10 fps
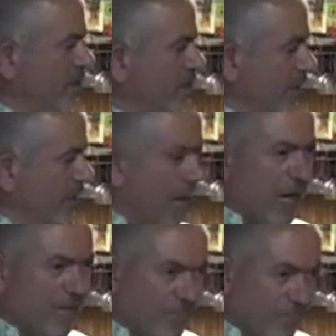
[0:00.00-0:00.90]
Well, and
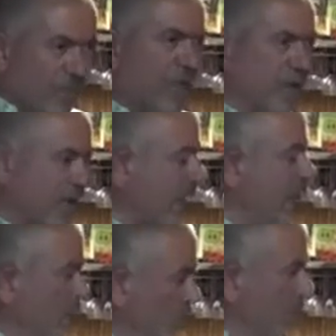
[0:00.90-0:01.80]
I feel
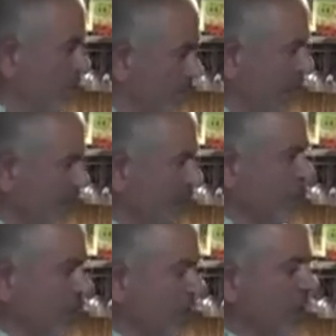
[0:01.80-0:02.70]
that you could make people
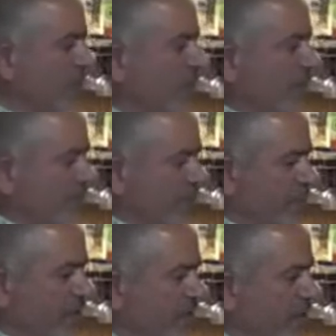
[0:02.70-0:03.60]
sick from
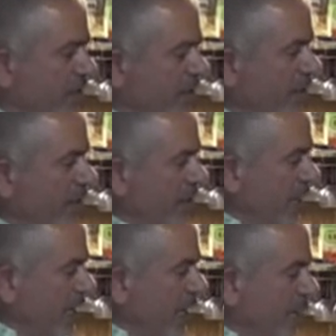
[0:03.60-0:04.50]
giving them
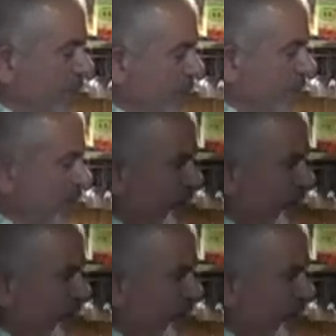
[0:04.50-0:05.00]
a product